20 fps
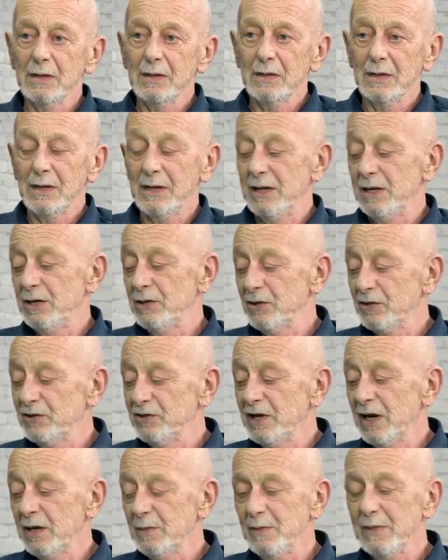And they just
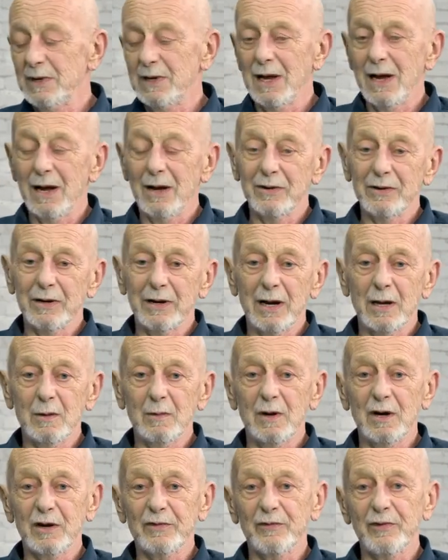sat me down, and I
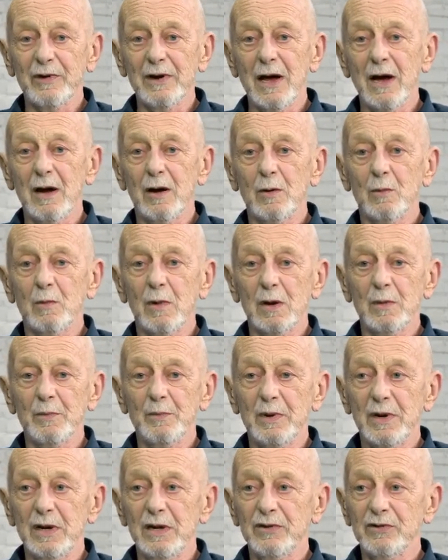worked for an hour on 1
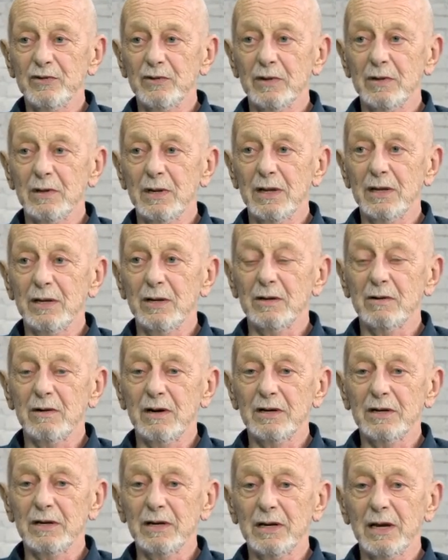piece, and then the
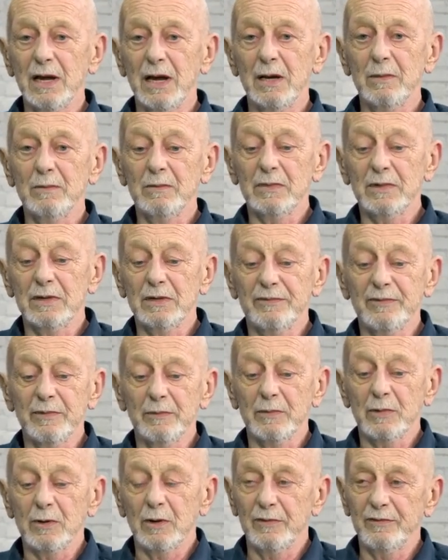director came, give
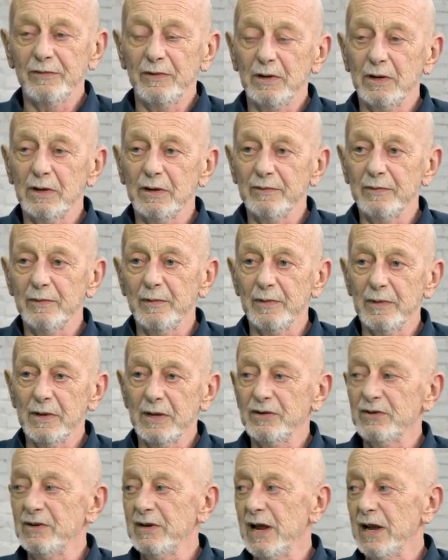him coffee, give him
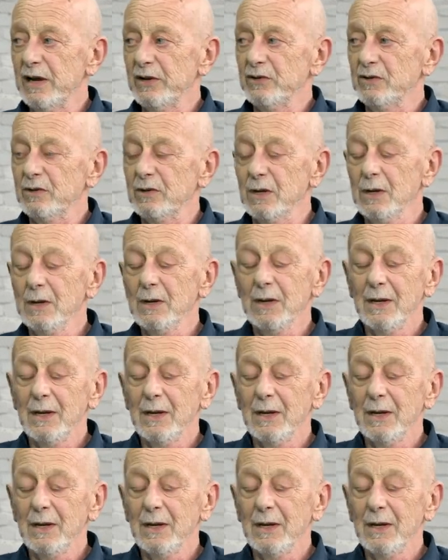this, next.